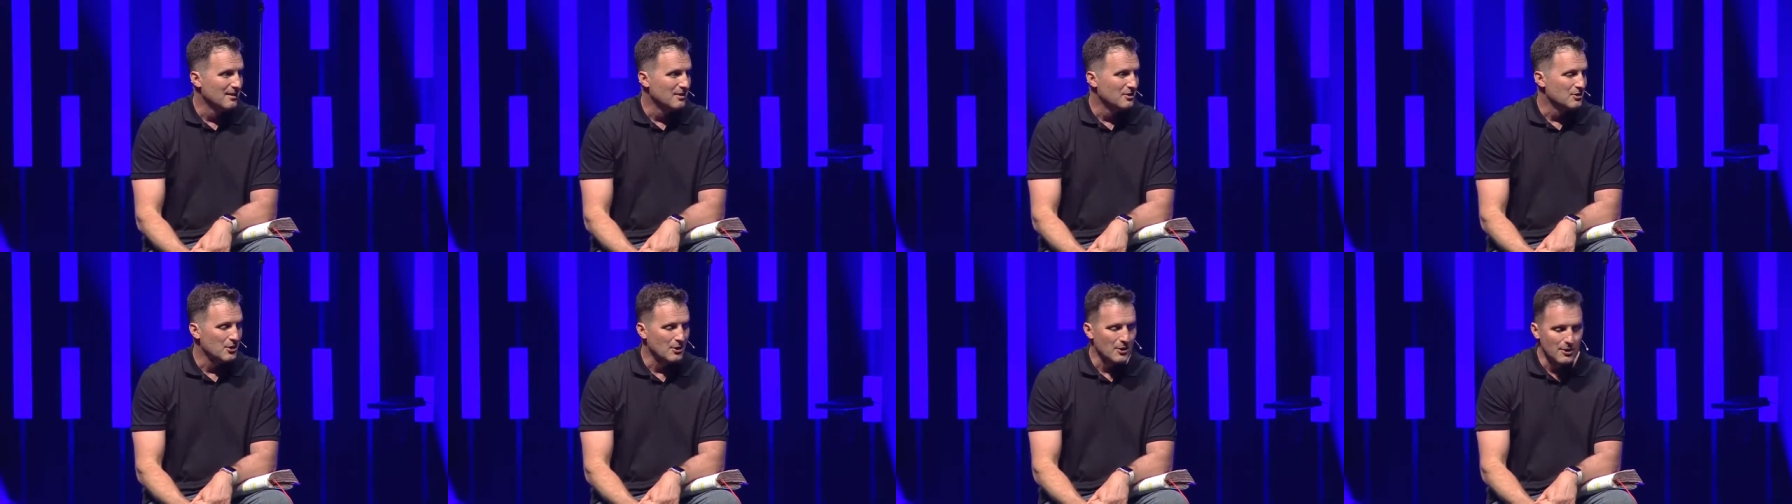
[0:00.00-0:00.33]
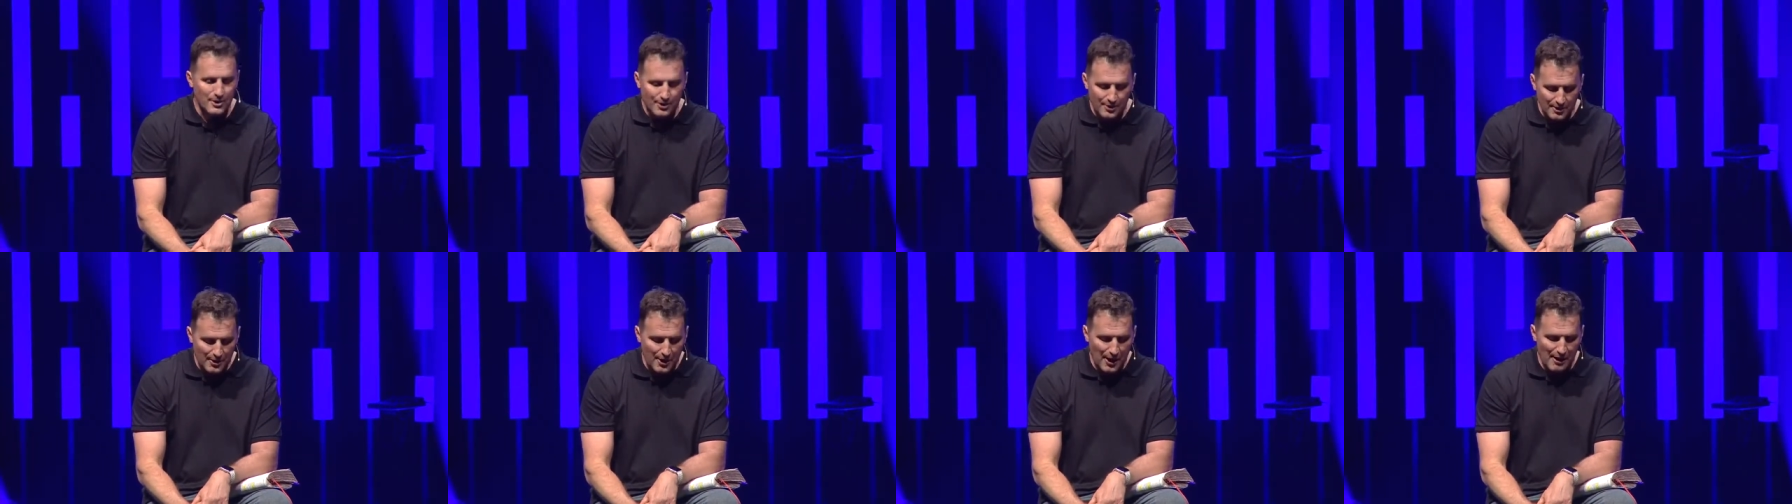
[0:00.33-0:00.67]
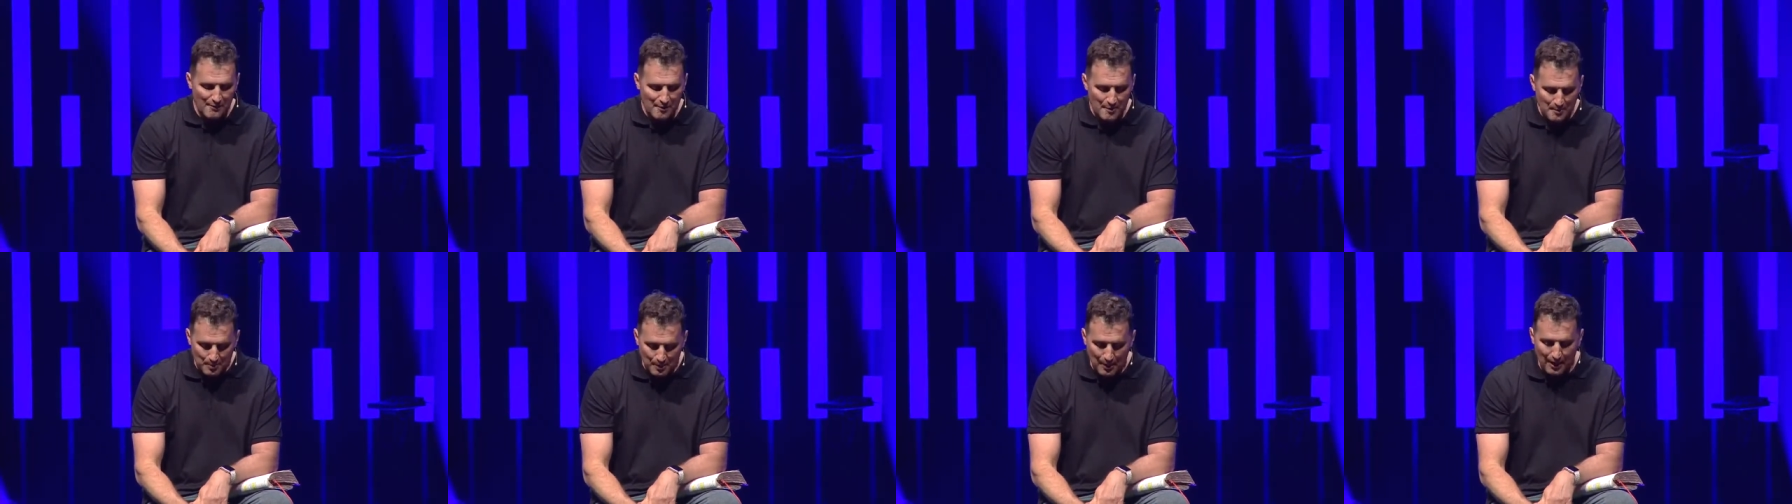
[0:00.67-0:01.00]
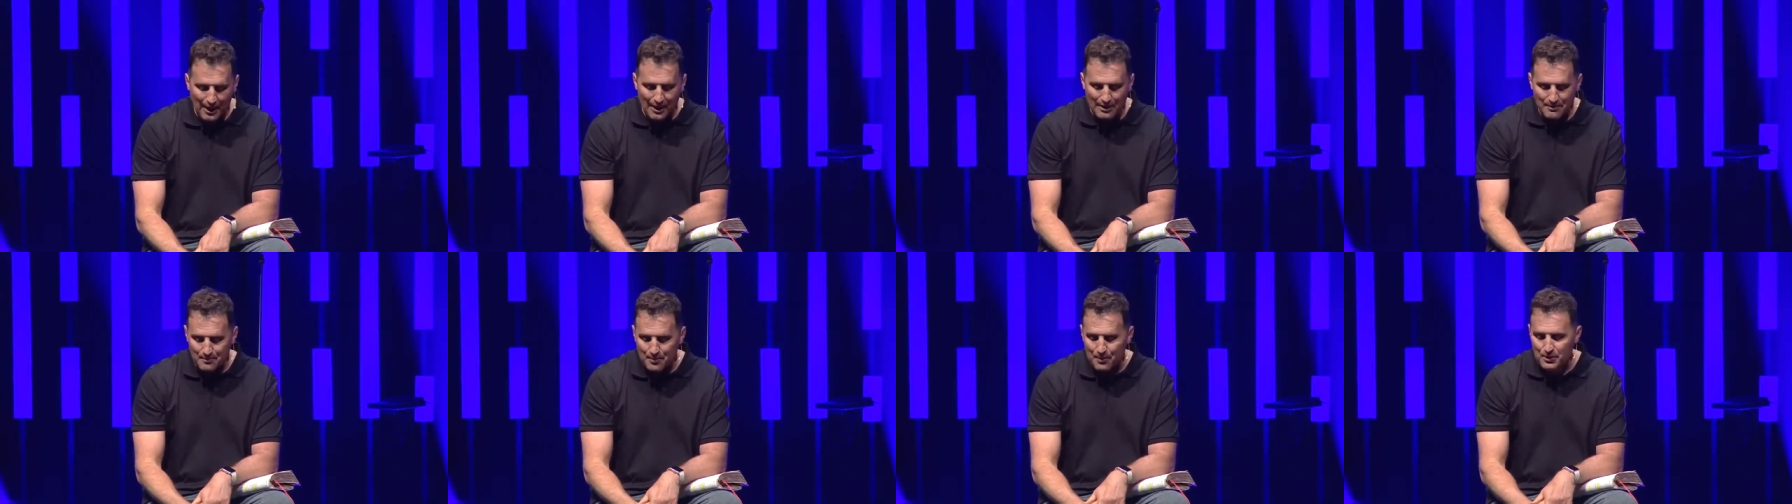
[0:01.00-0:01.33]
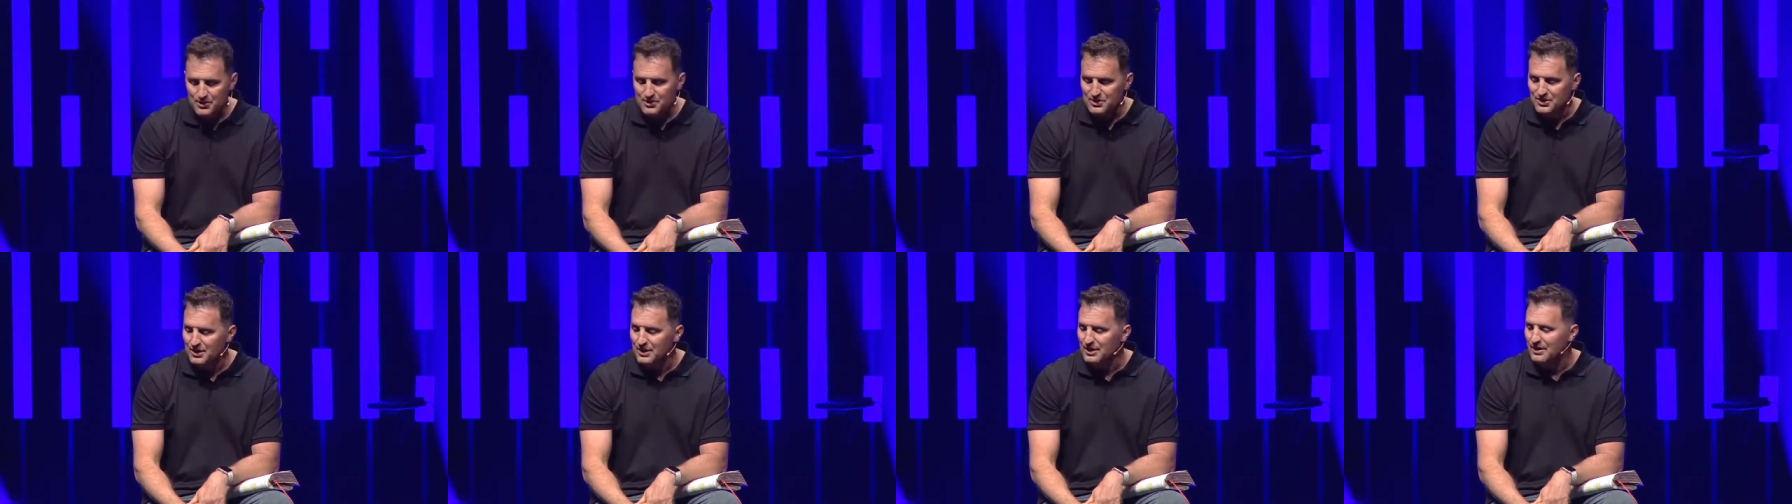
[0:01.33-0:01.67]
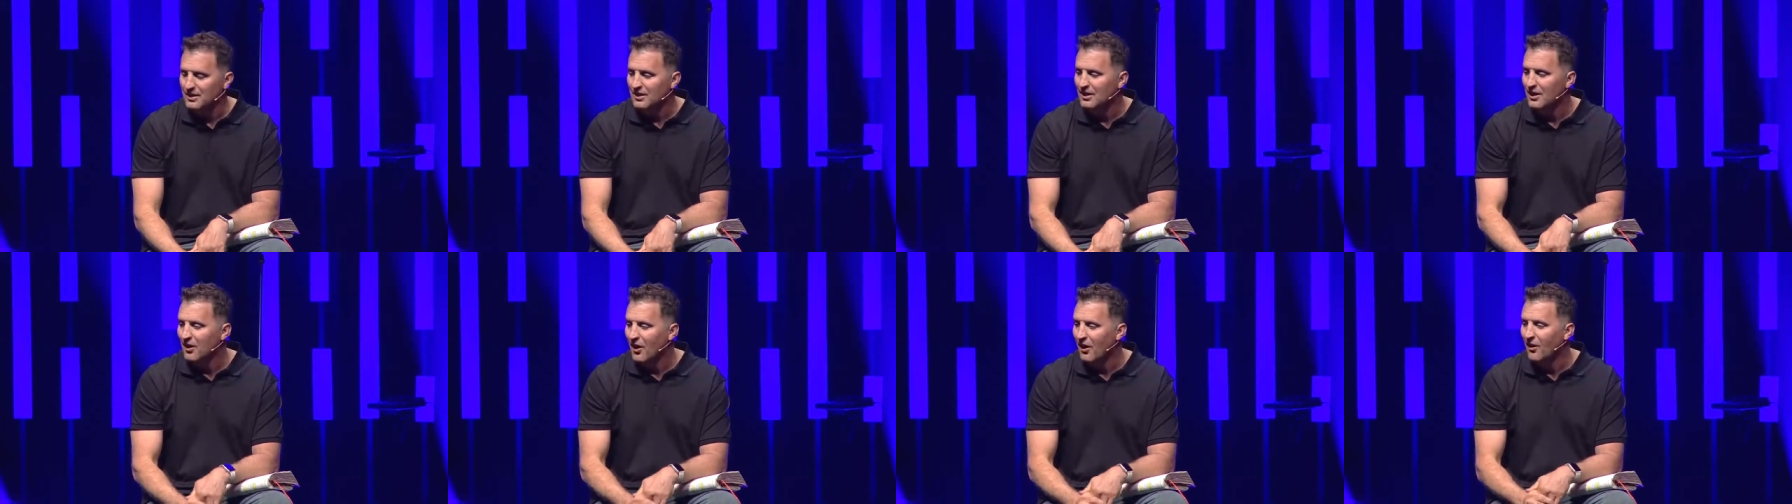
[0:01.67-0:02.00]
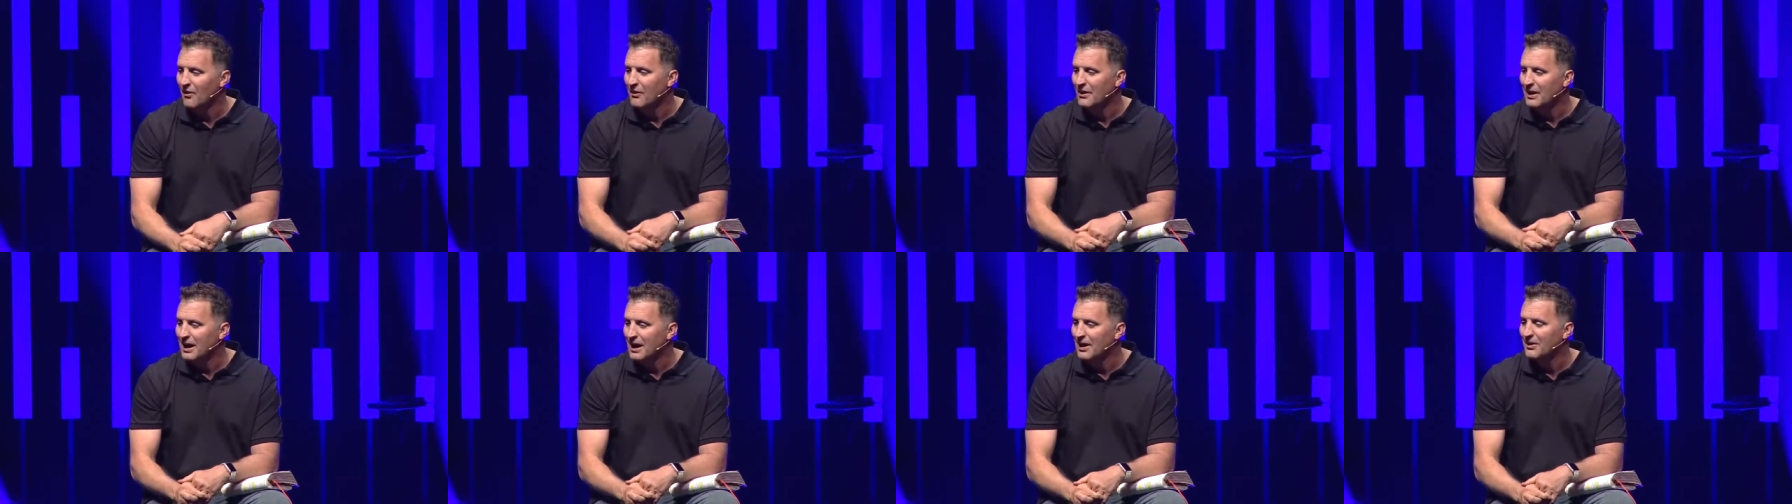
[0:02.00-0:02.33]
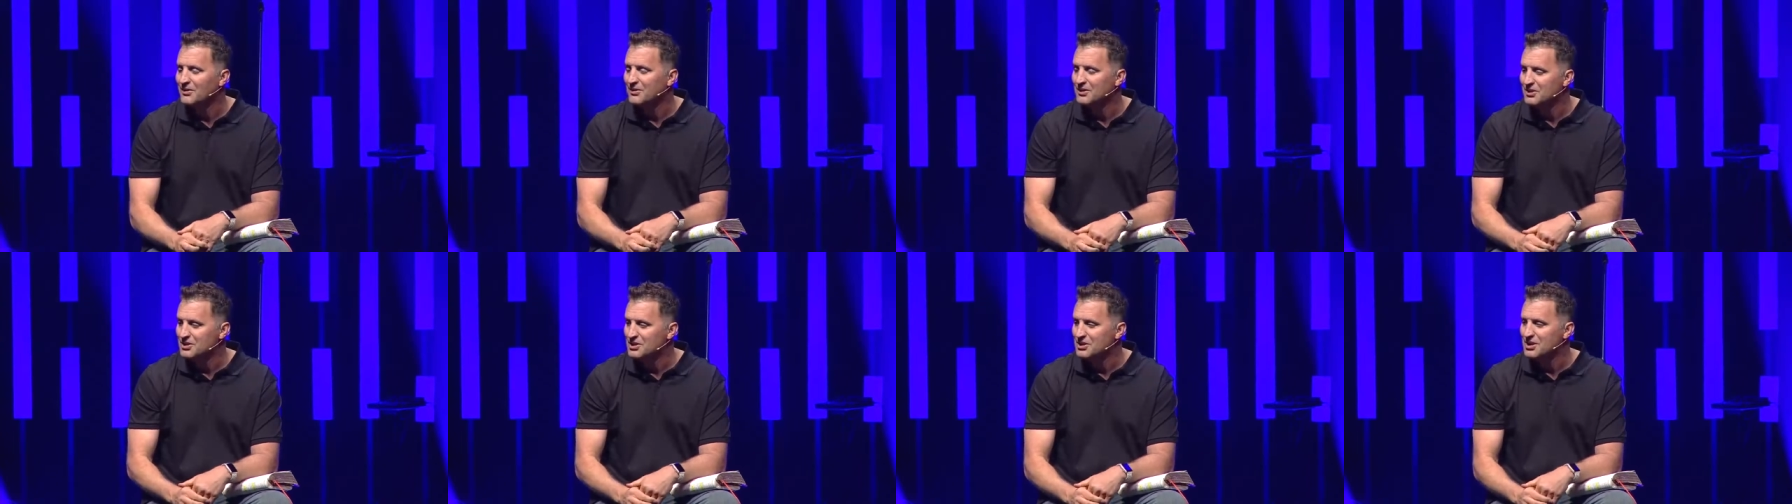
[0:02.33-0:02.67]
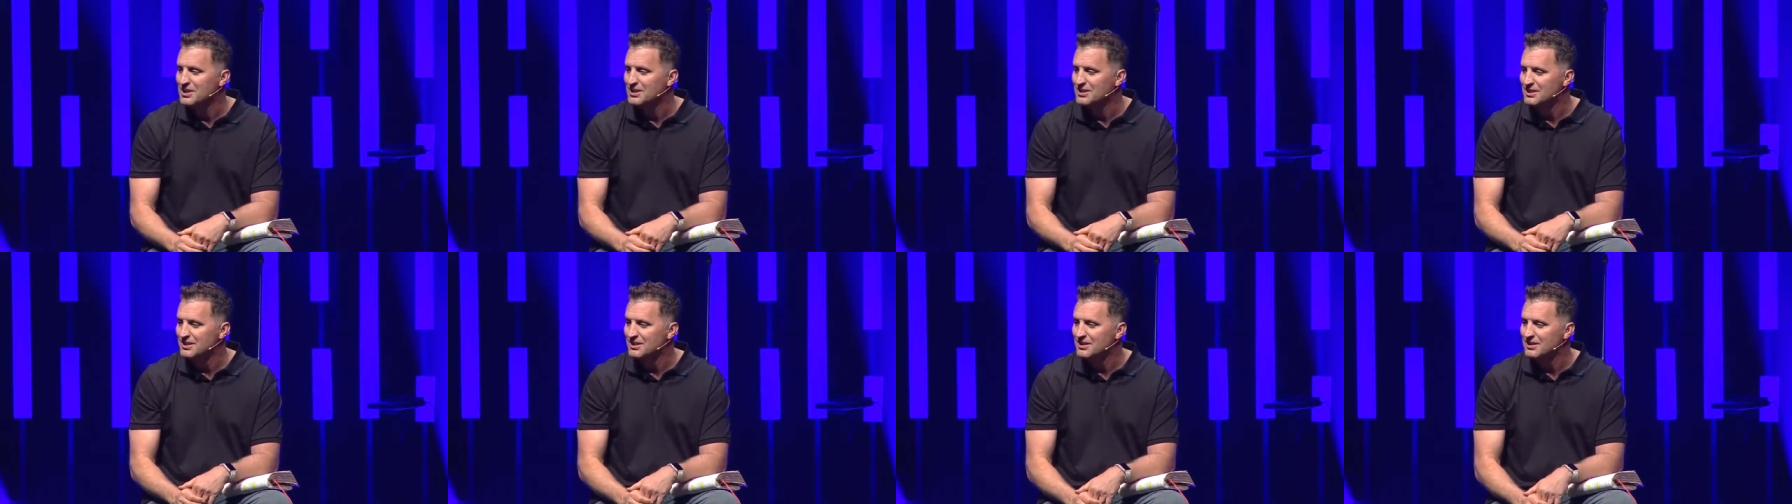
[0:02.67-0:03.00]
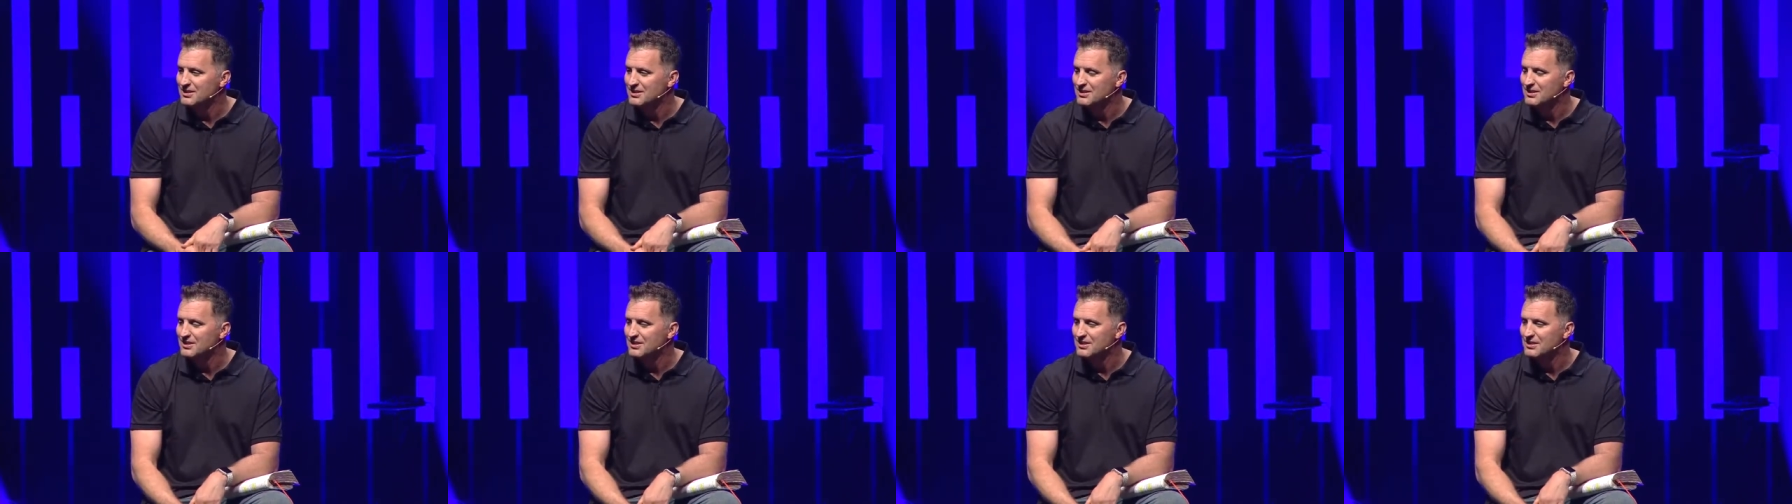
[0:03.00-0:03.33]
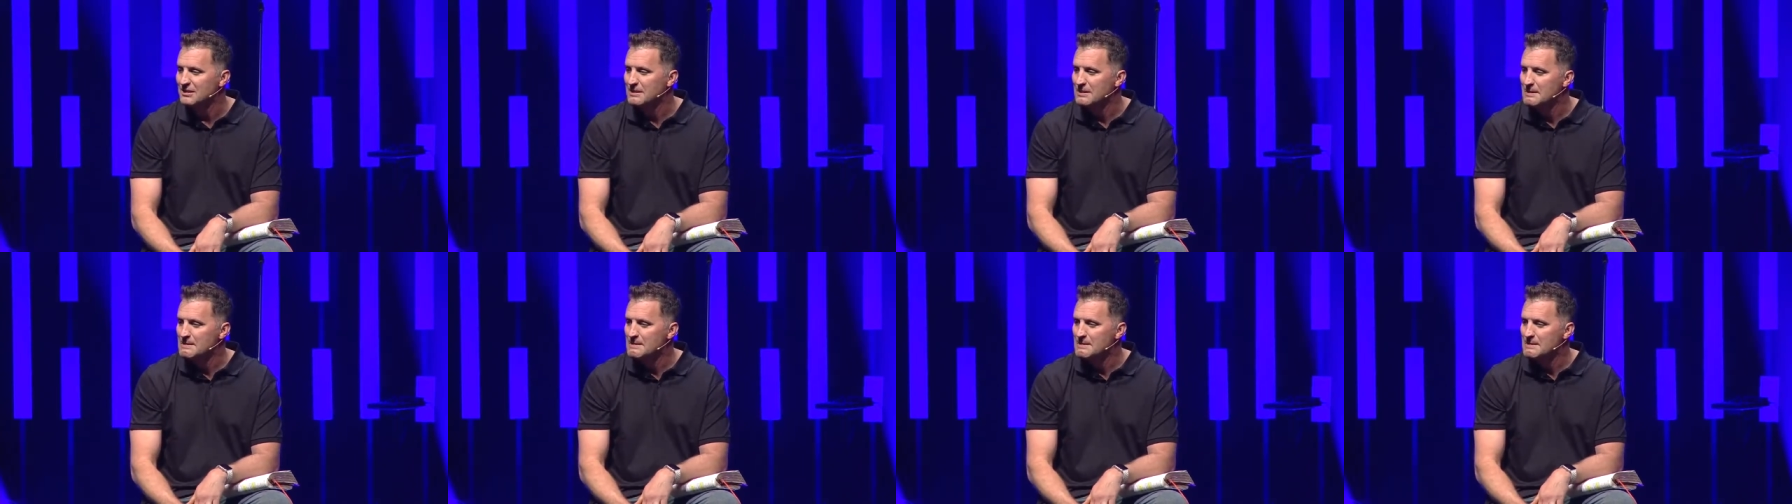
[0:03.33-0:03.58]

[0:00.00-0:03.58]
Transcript: So here you have a blind person calling out to Jesus.